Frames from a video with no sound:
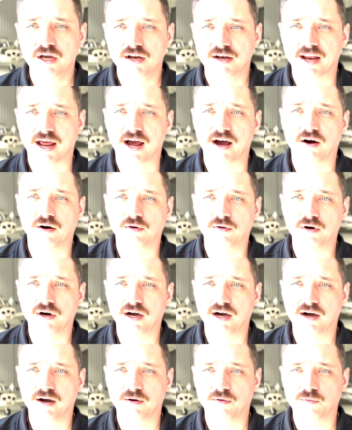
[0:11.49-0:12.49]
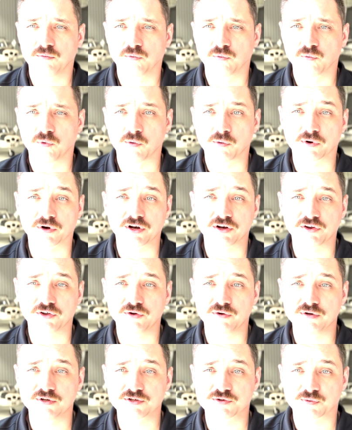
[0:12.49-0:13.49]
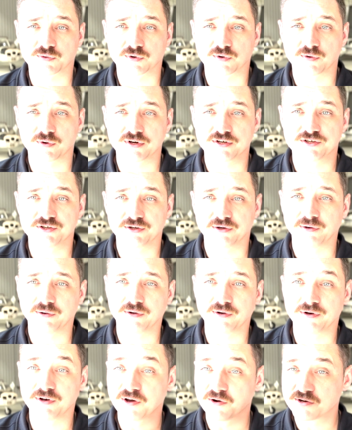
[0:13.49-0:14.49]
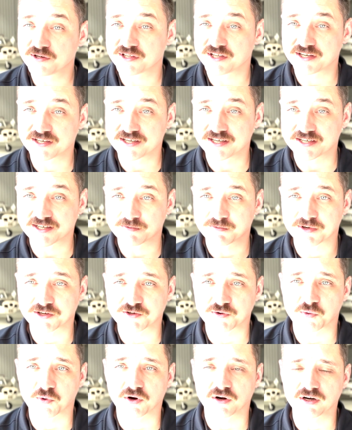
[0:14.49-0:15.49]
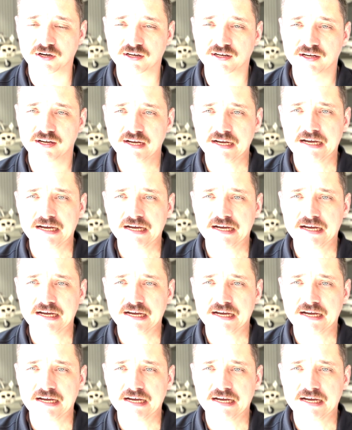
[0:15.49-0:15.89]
Now, what we're going to do is we're going to notice the system doesn't work,